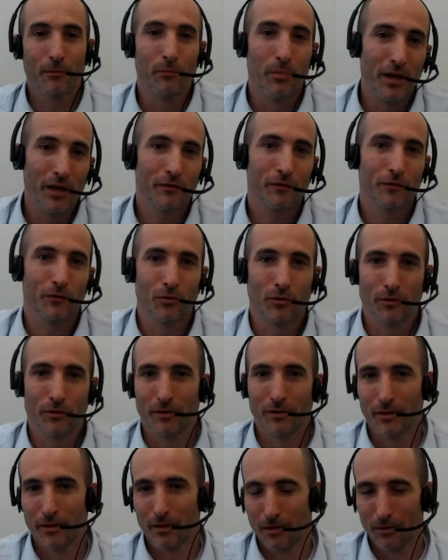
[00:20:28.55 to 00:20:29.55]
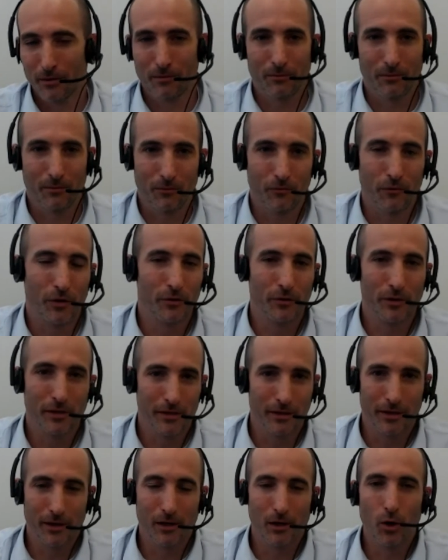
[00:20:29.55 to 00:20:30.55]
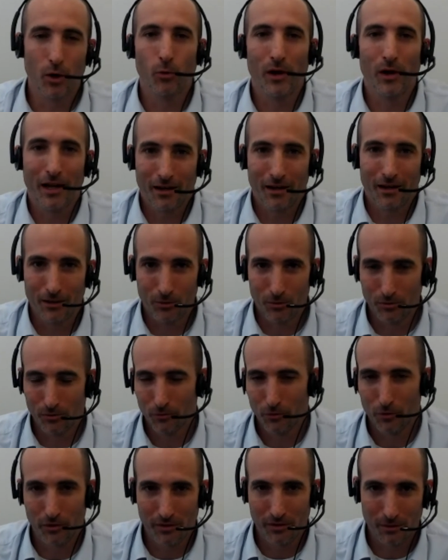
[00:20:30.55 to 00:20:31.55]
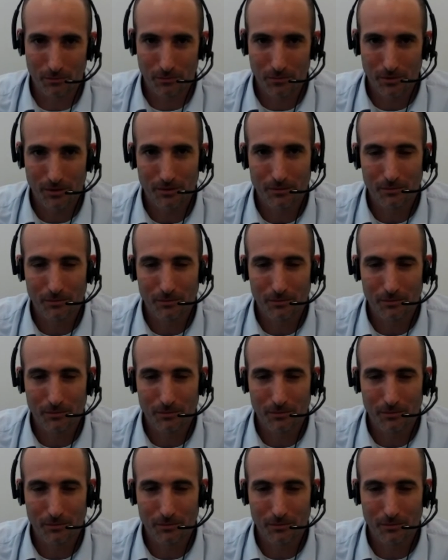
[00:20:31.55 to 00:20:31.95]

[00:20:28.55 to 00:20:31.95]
based on the very low likelihood, for example.